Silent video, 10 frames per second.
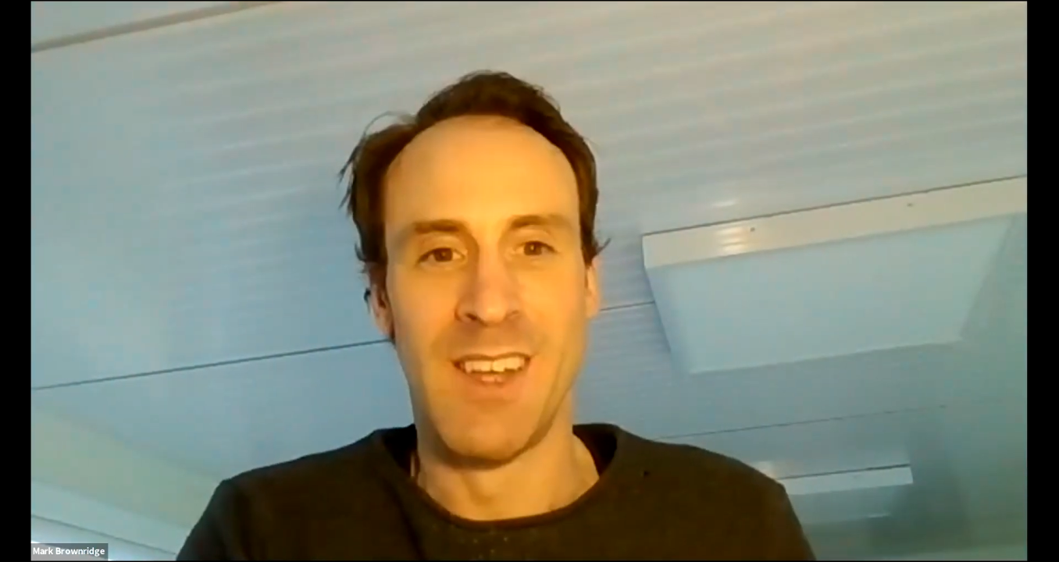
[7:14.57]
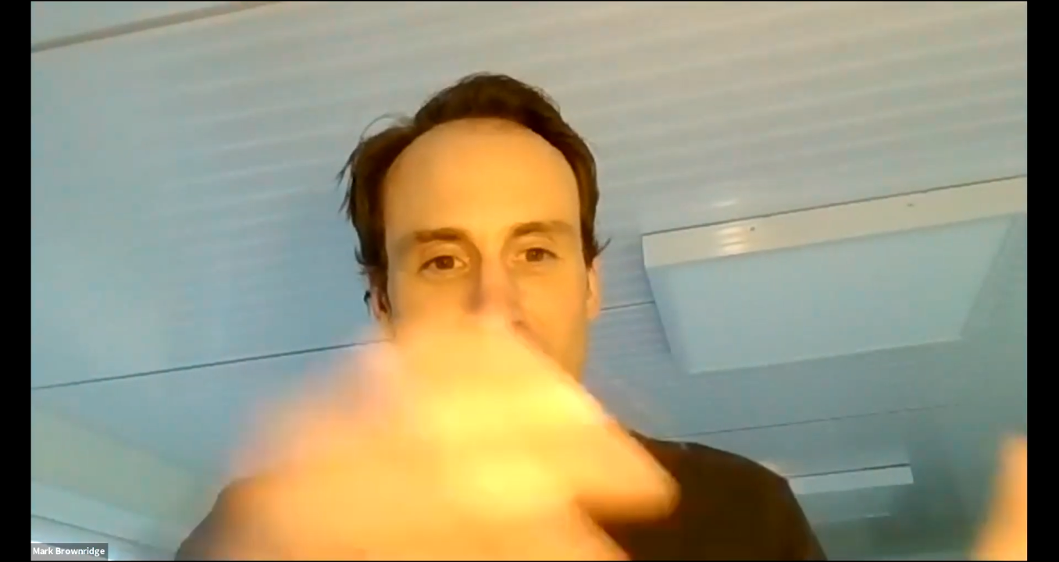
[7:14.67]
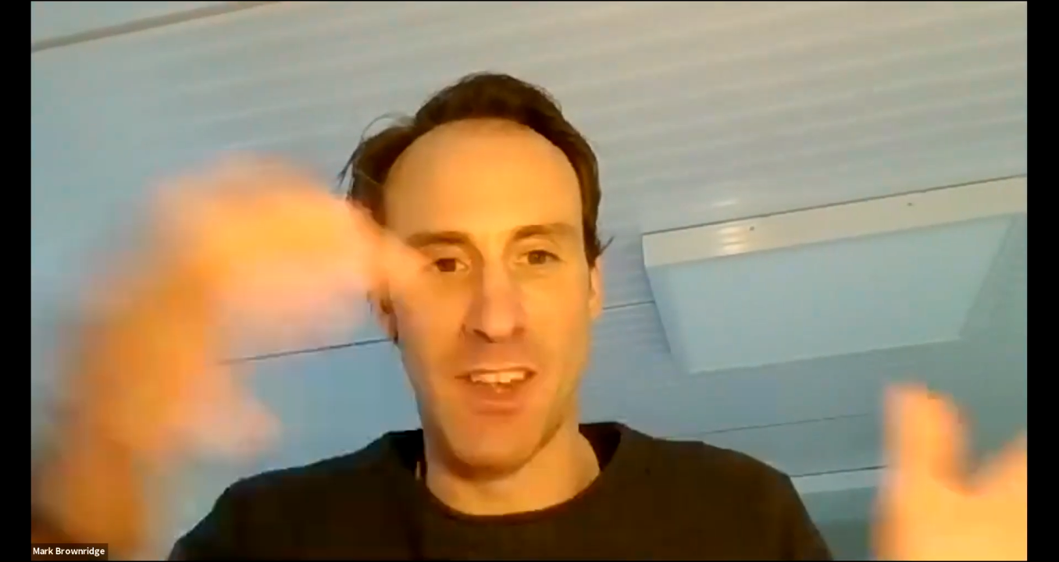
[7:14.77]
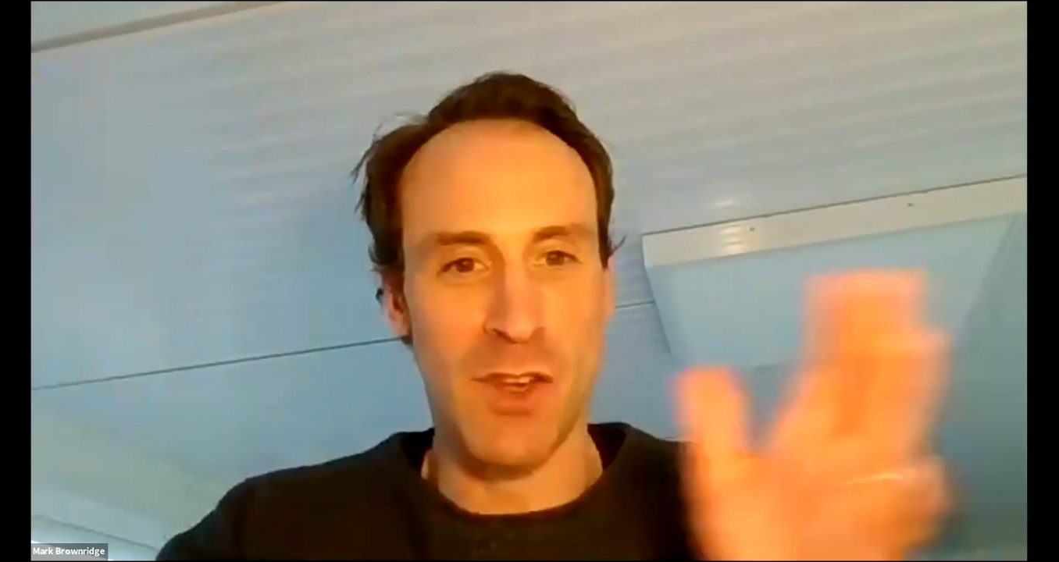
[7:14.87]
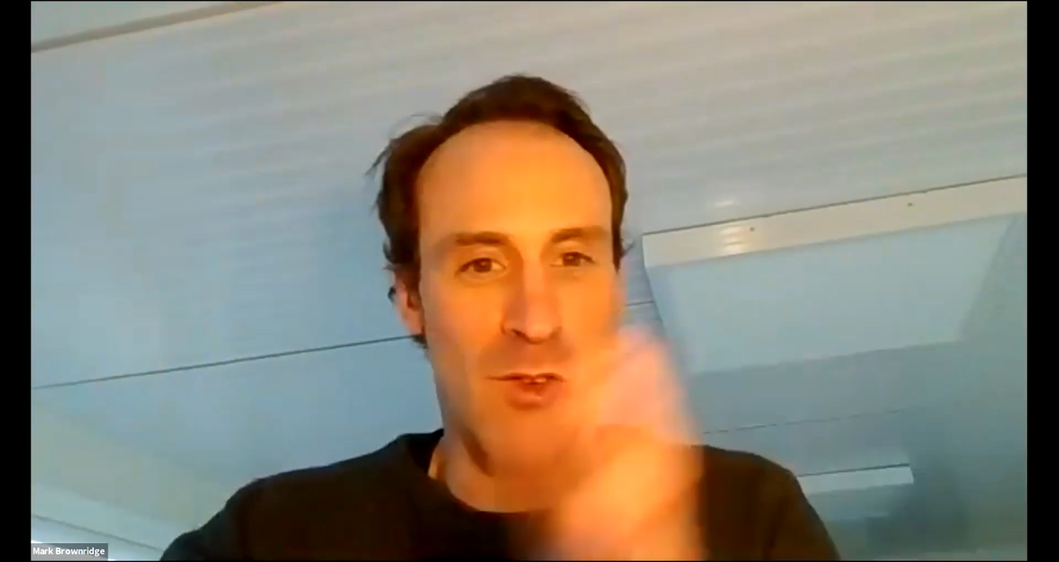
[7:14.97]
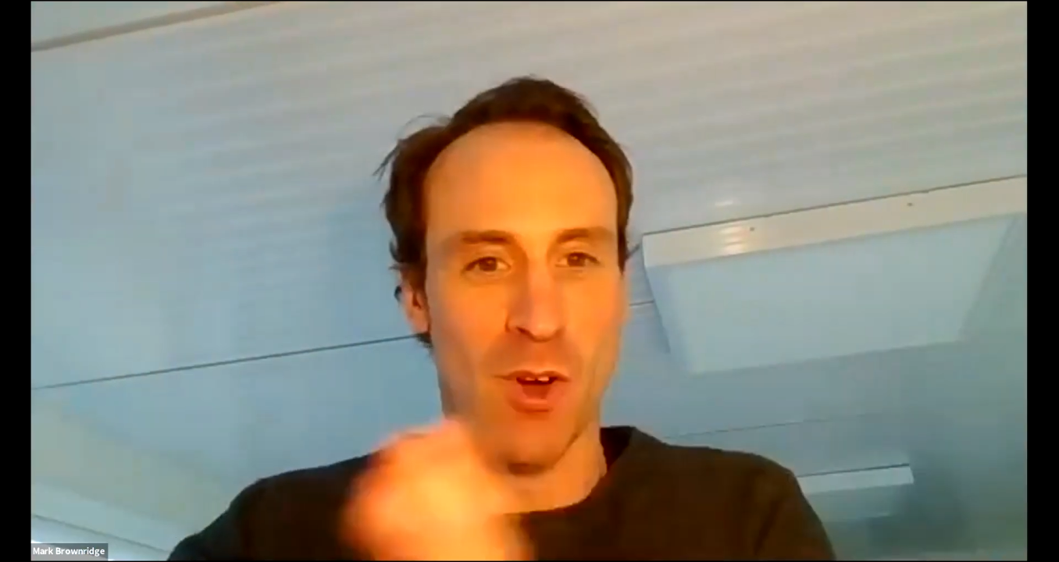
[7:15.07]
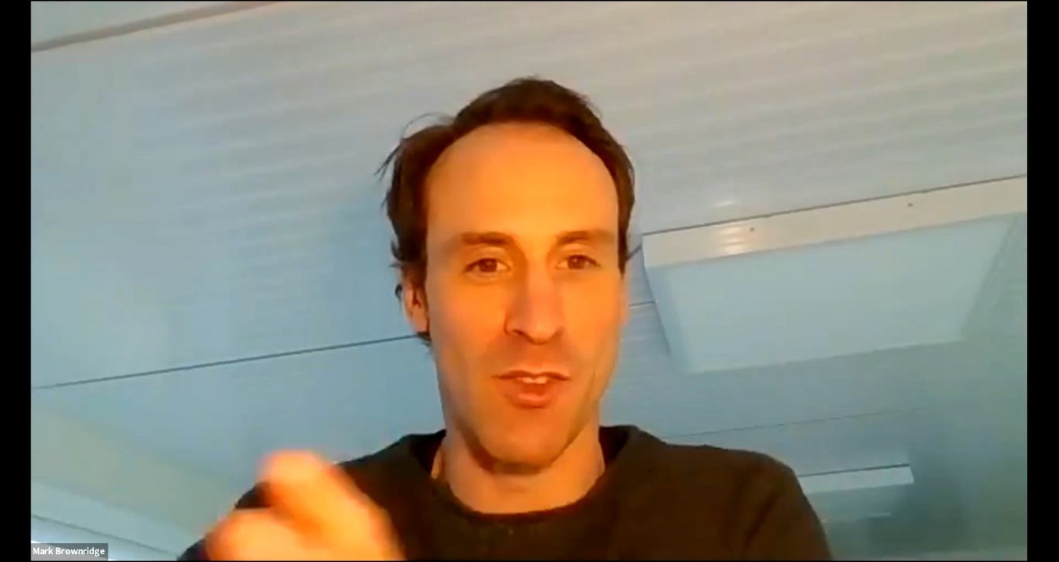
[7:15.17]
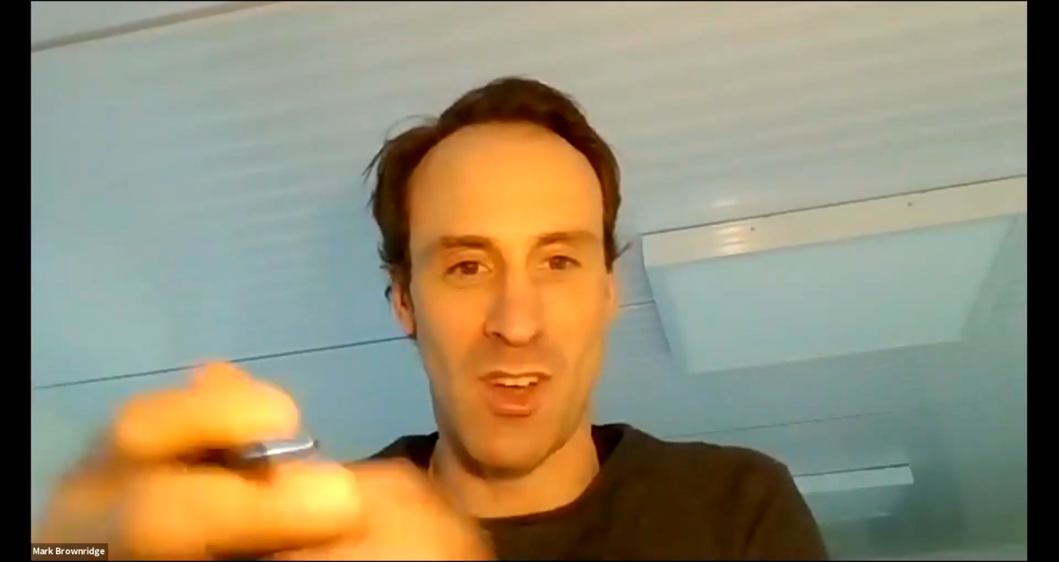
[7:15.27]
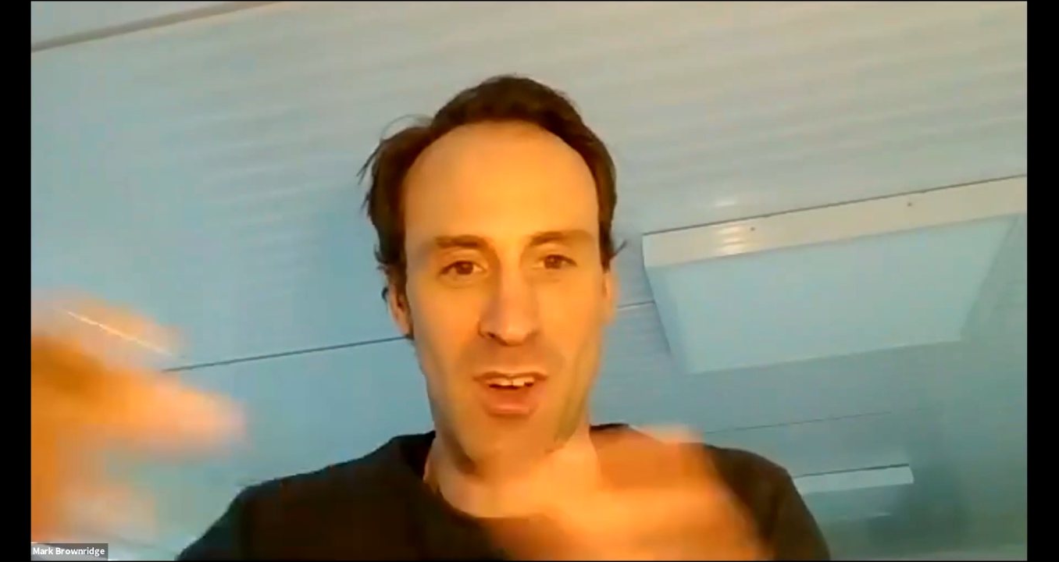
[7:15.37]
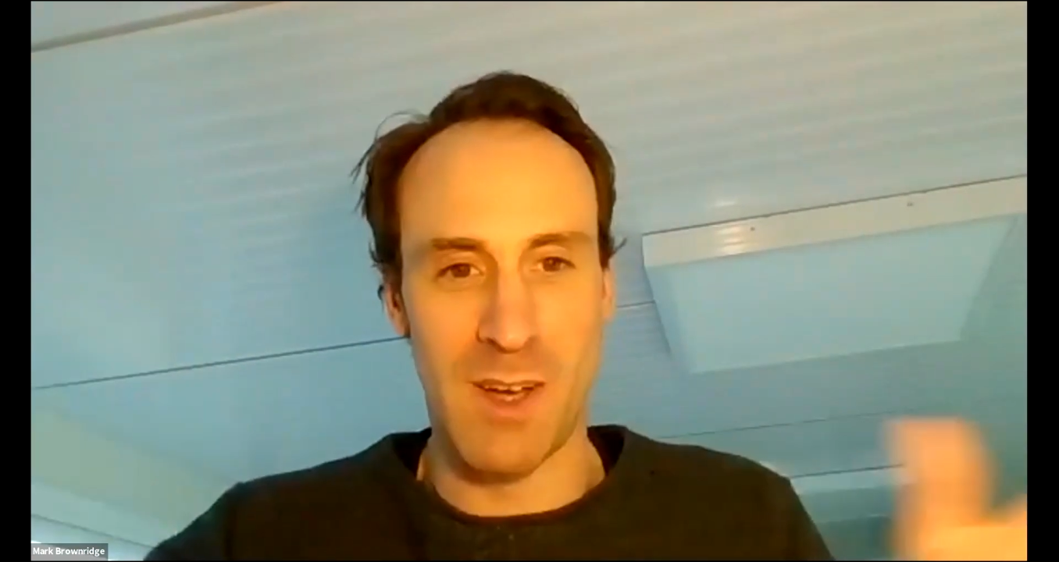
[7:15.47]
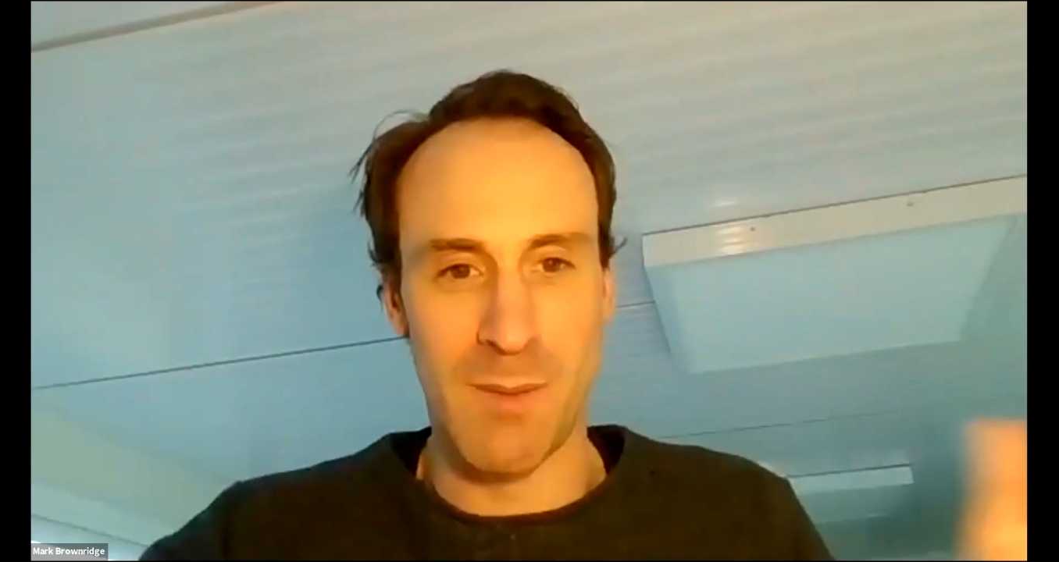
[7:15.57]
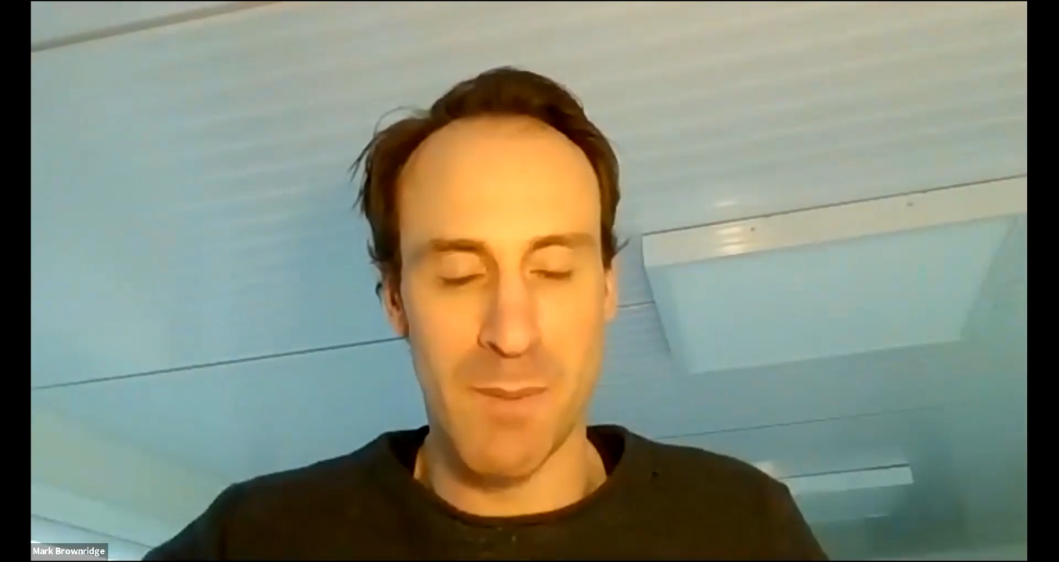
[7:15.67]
and then you've got time,